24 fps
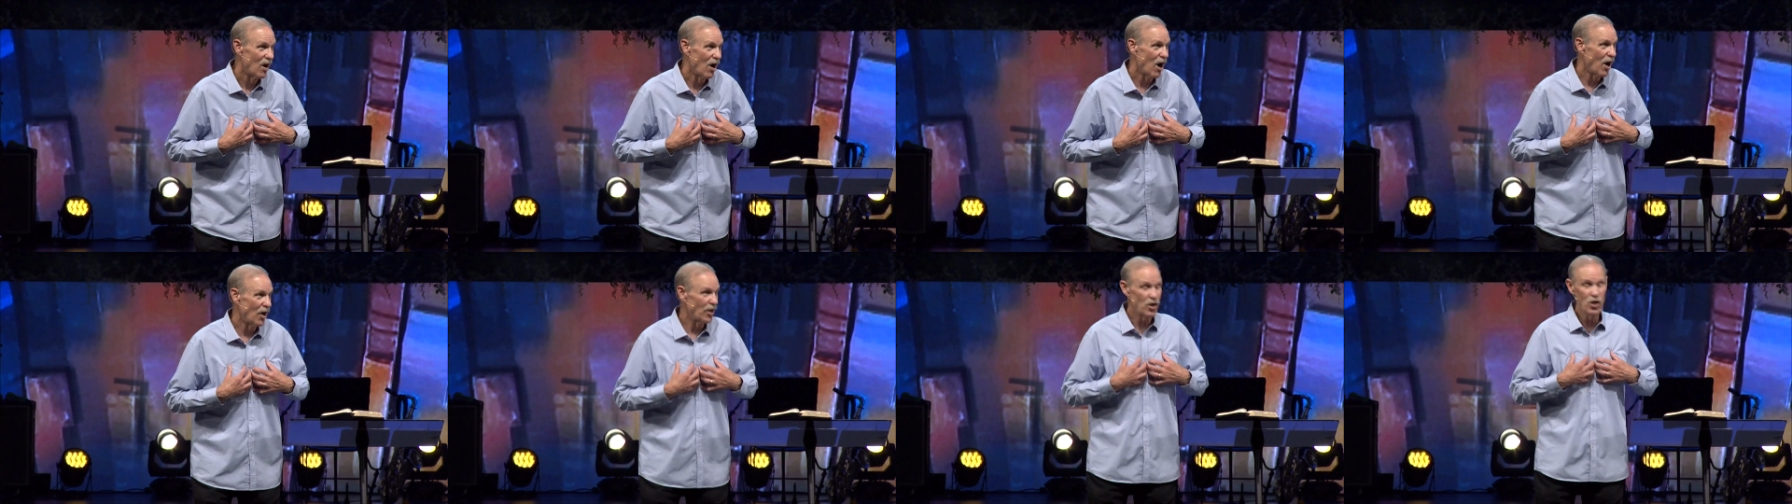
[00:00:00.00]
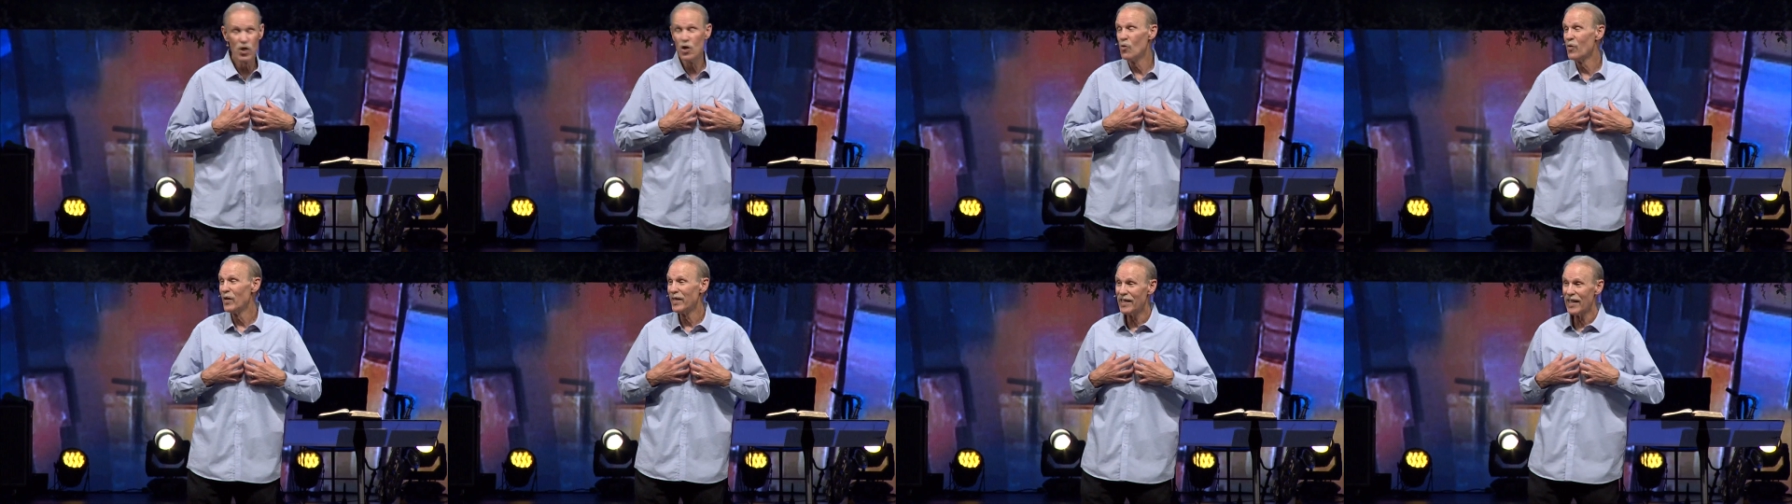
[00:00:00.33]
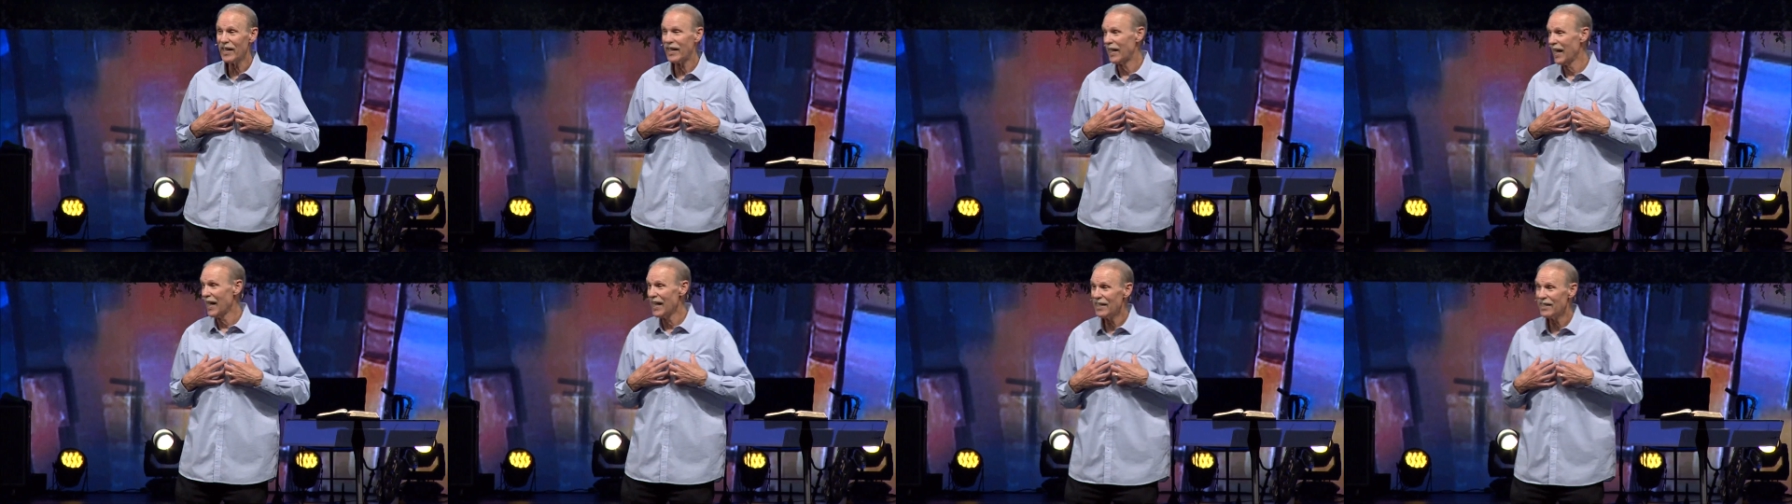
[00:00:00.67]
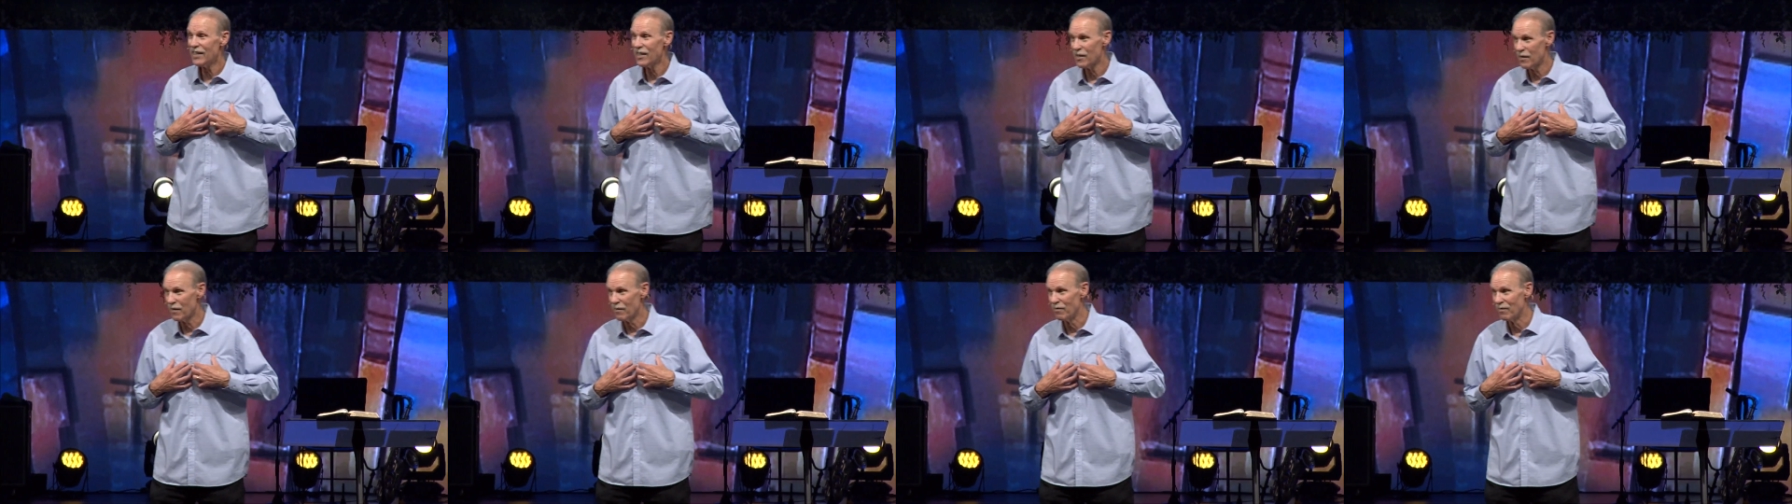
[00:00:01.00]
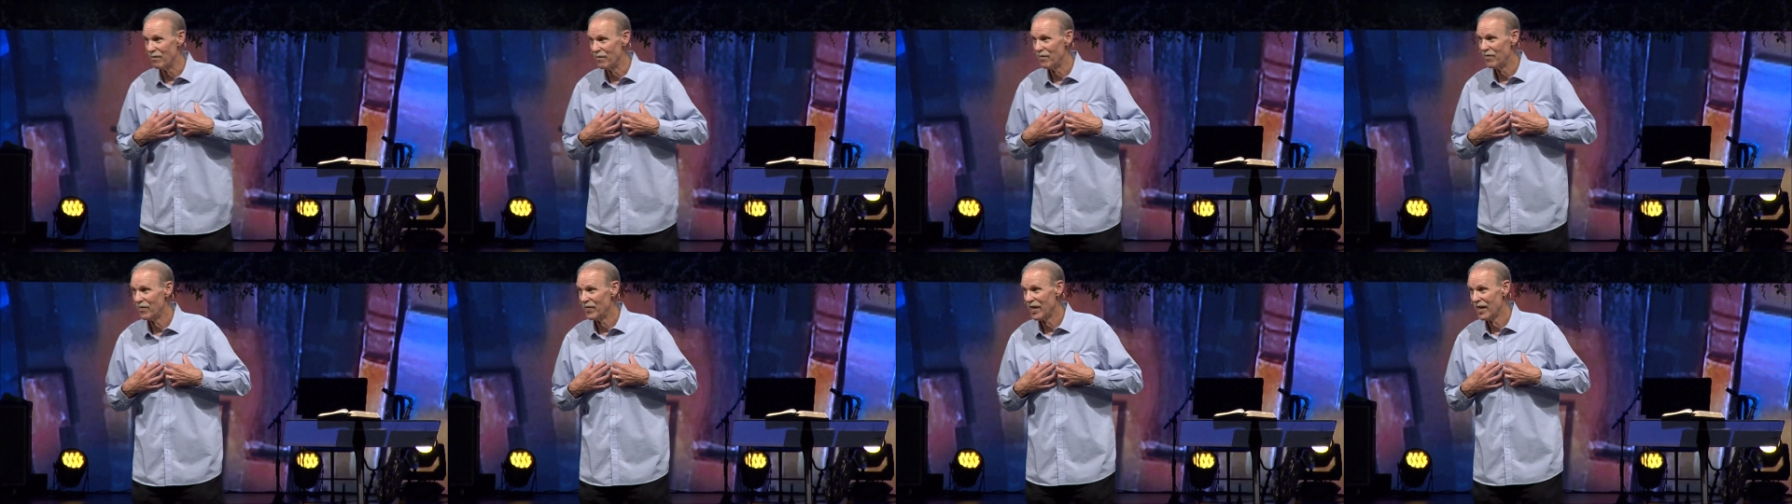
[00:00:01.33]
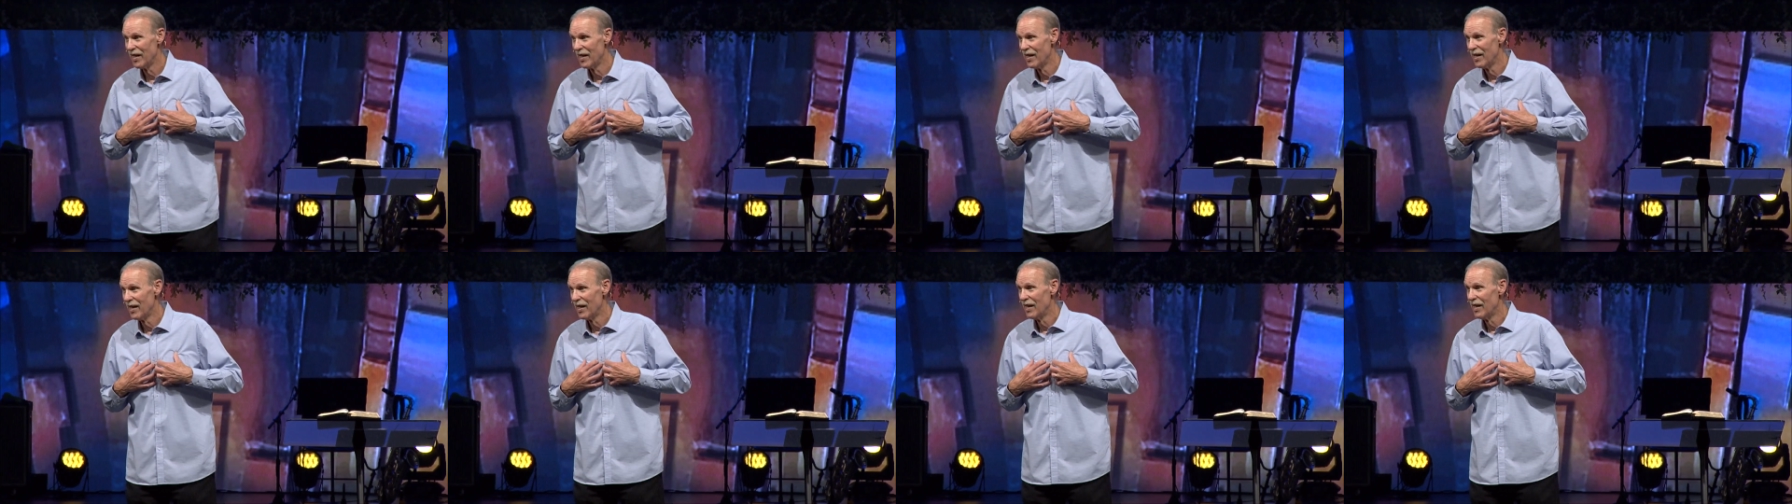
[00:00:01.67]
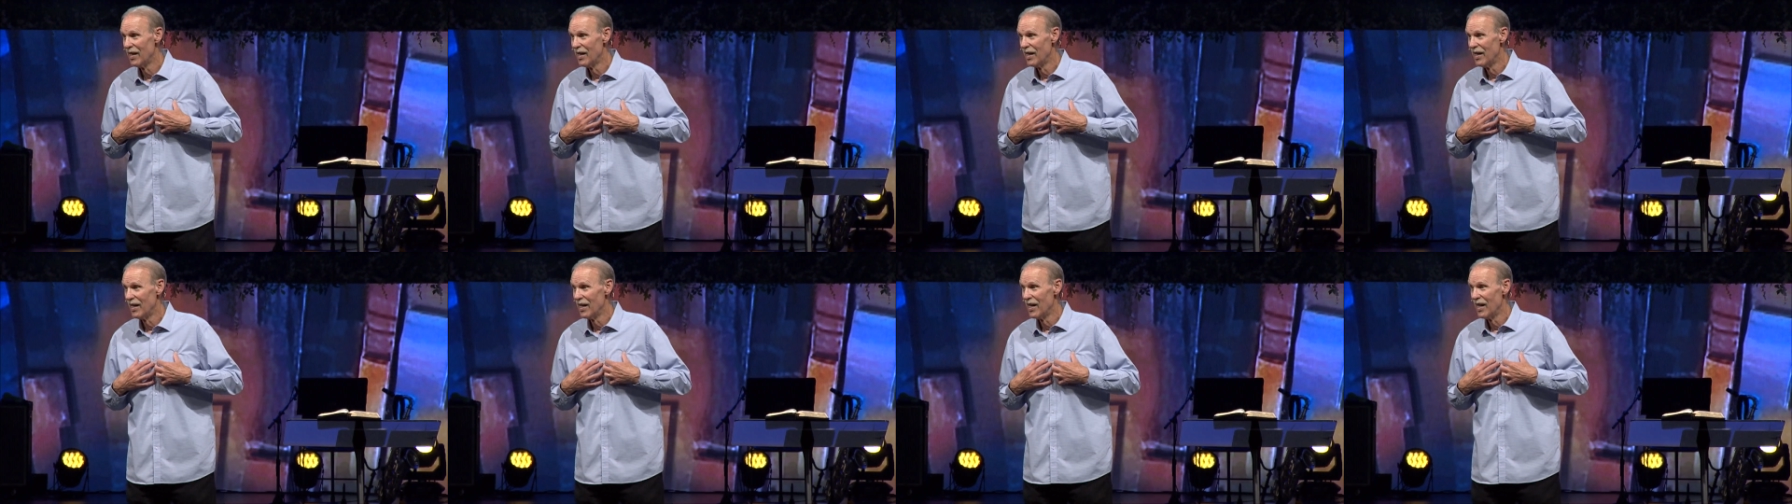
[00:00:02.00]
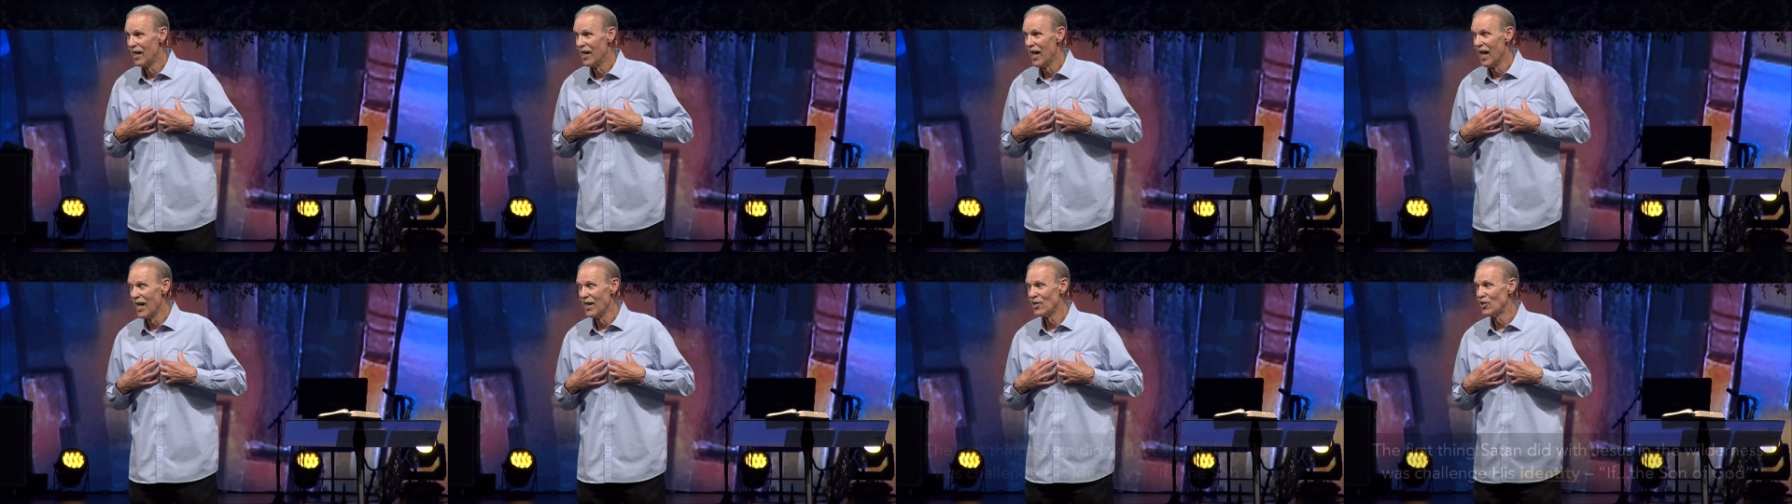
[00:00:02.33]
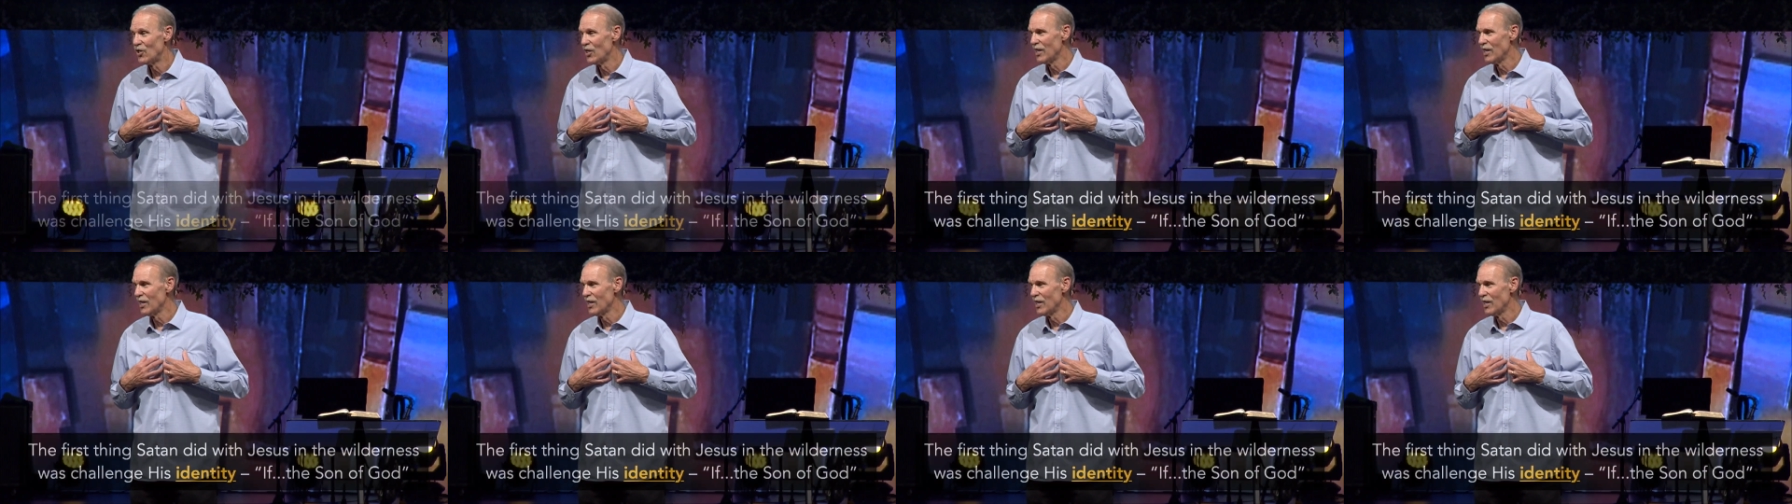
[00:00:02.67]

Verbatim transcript: Are you in the kingdom? And